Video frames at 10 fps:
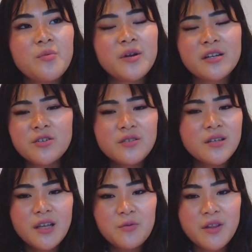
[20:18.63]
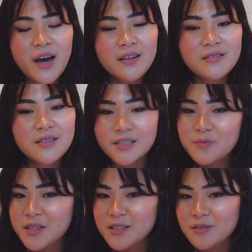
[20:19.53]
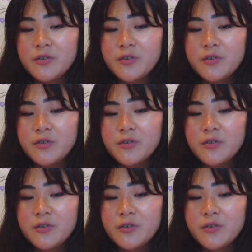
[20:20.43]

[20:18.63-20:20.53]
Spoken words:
but I don't think they were that expensive.